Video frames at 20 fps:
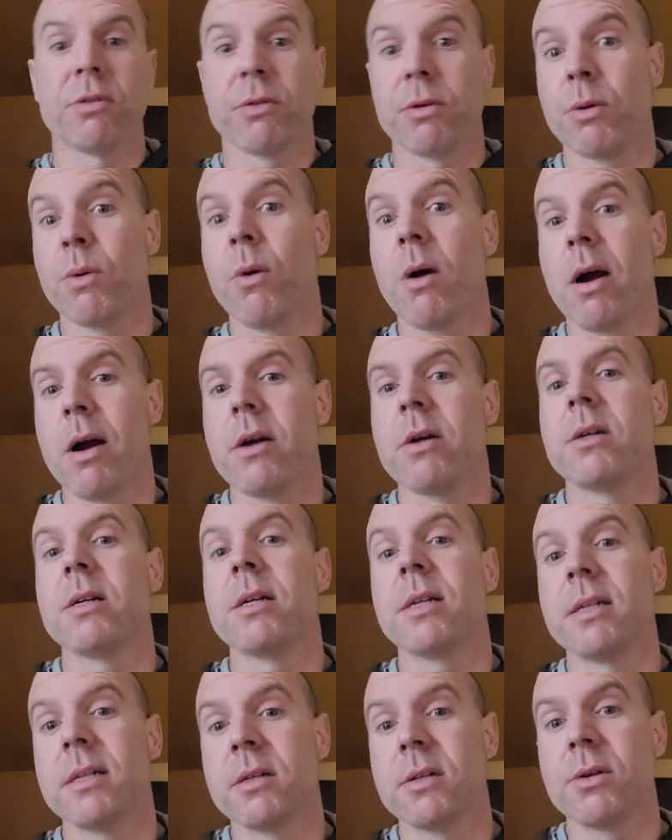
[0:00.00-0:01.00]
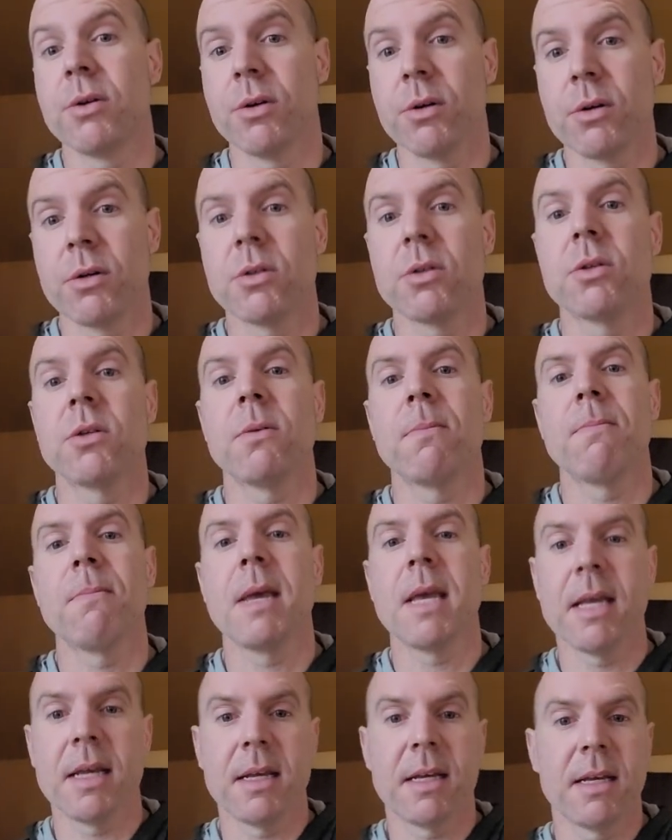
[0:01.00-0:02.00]
required it took to
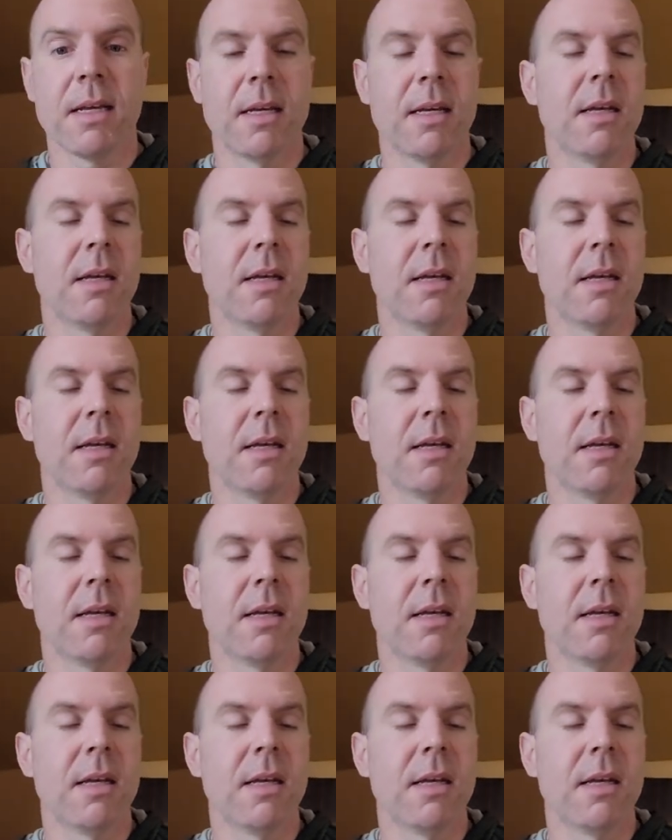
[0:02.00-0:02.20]
make